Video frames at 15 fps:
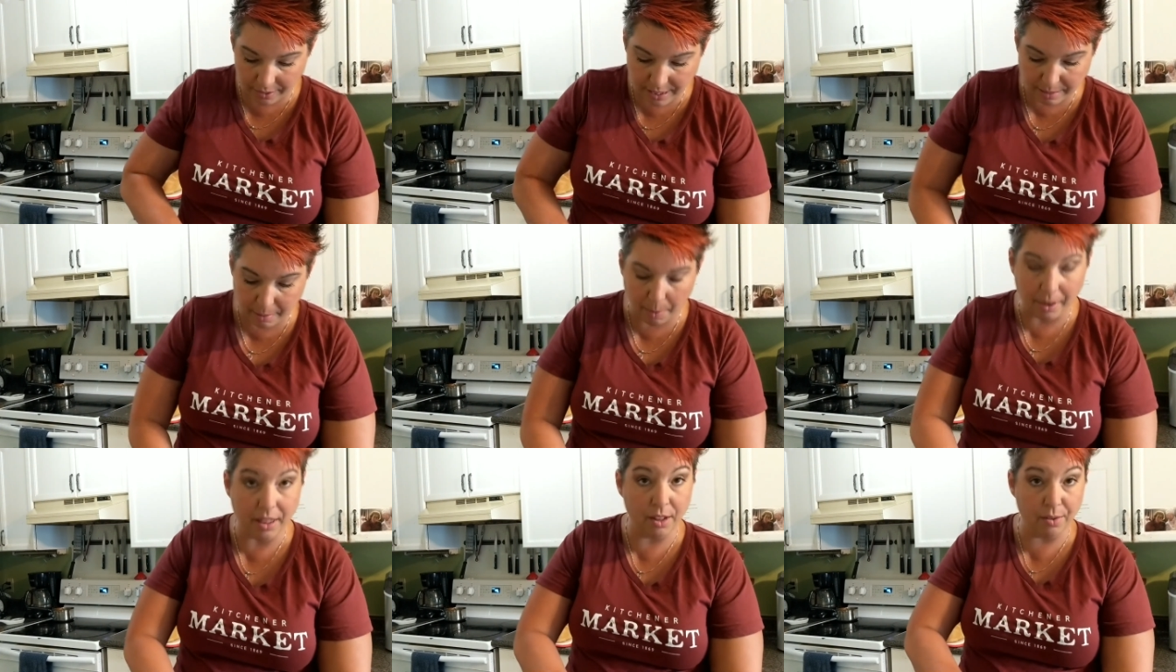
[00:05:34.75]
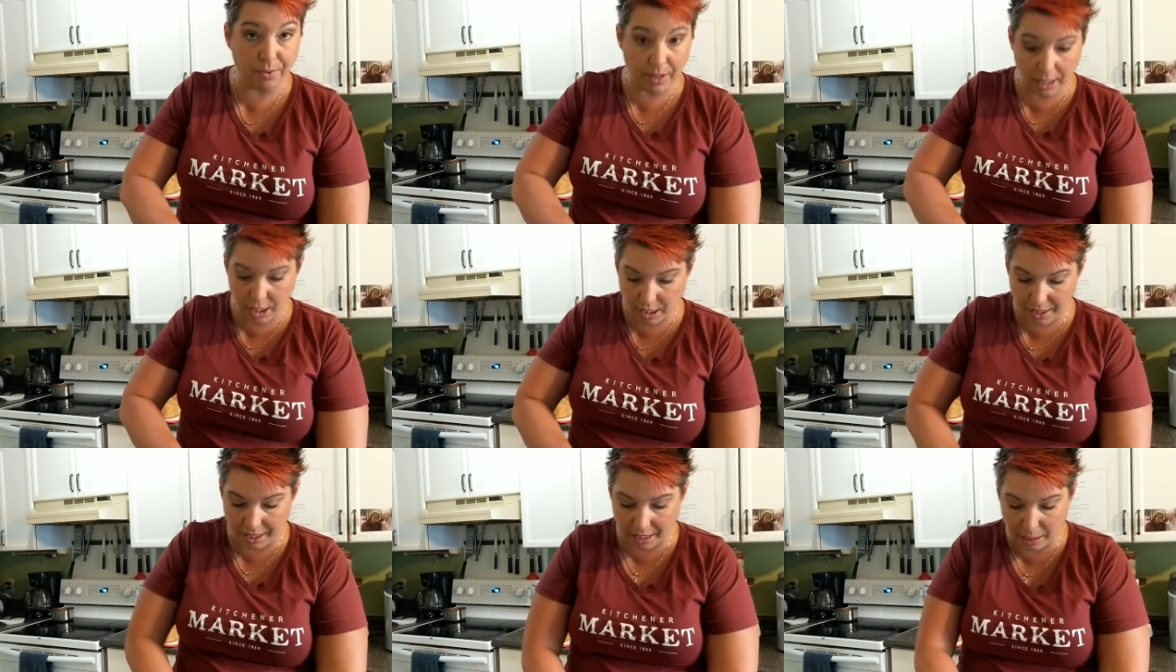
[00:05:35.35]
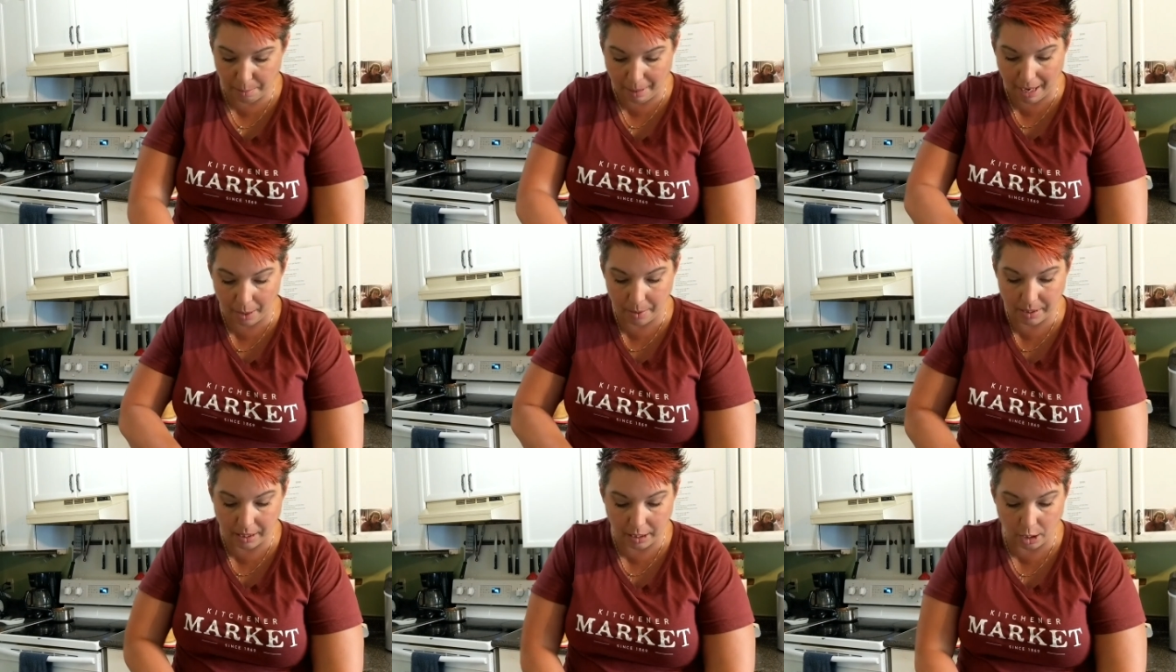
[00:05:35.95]
Every time I went in the fridge, I think the
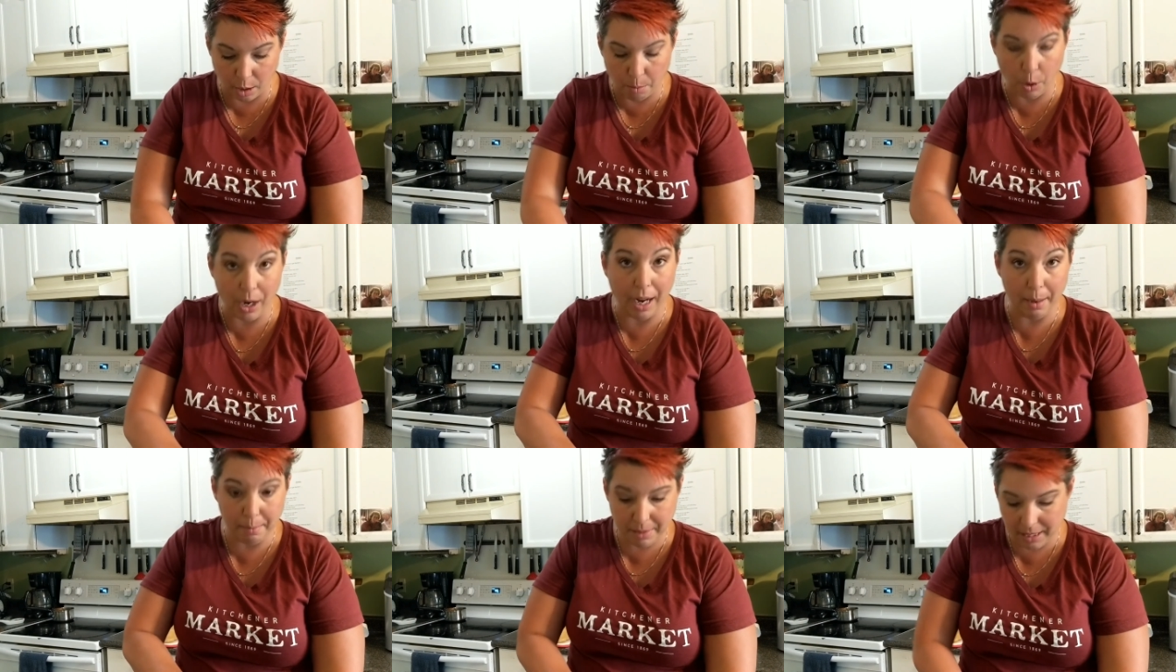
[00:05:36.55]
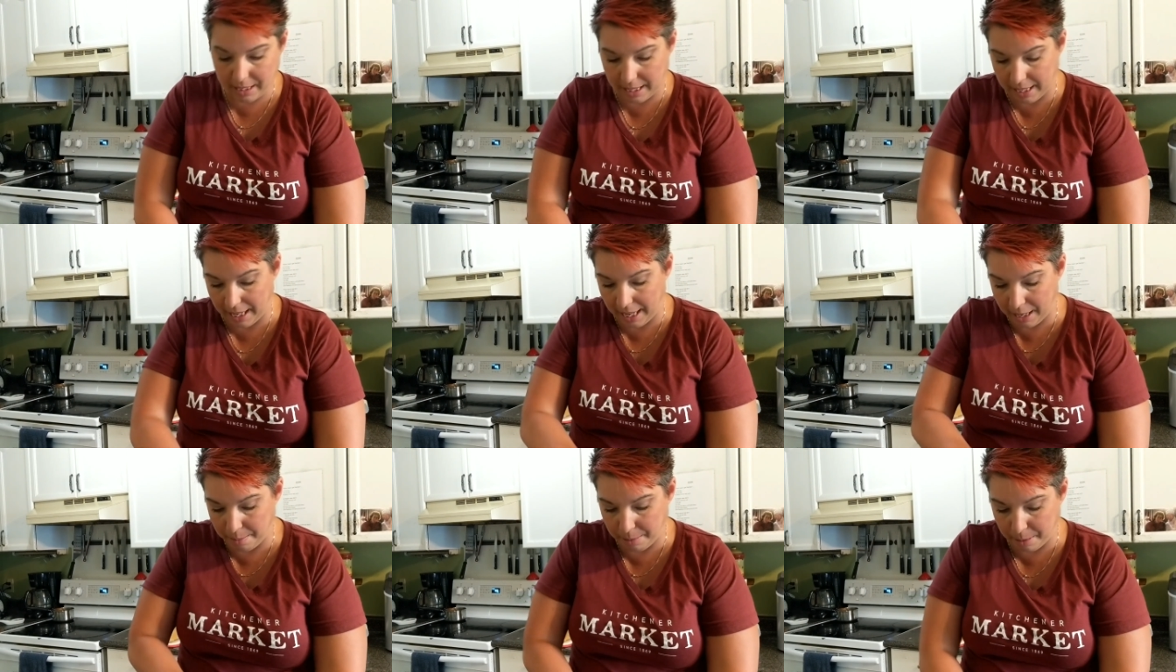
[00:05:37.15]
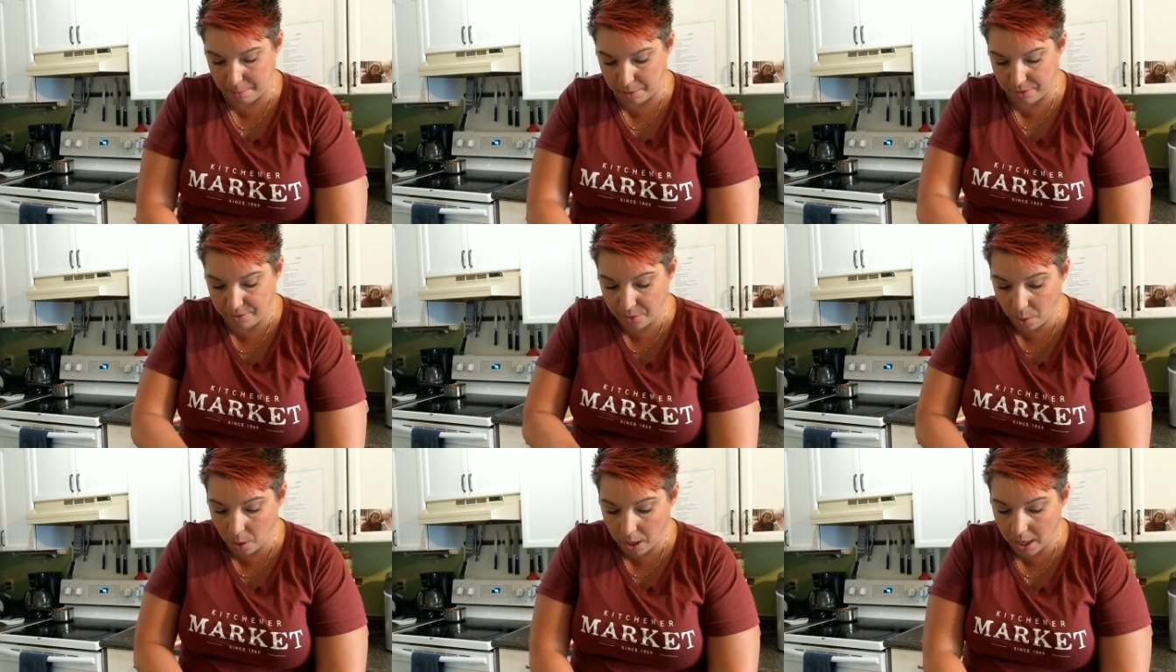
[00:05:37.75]
bag was a little more empty than it had been
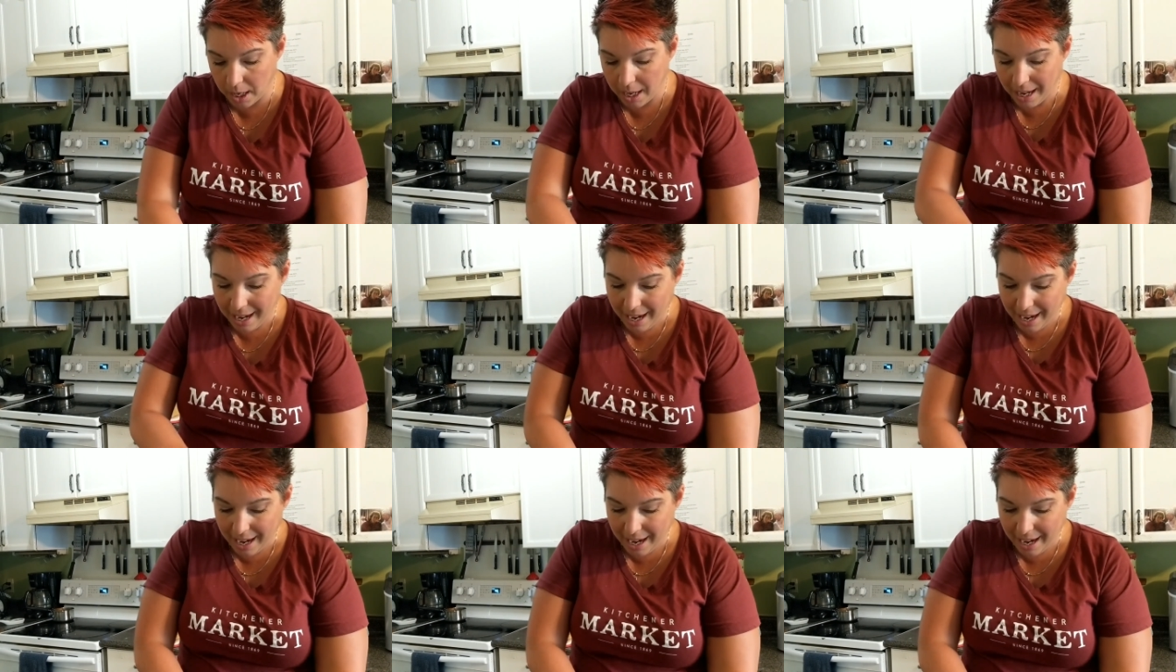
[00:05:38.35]
before,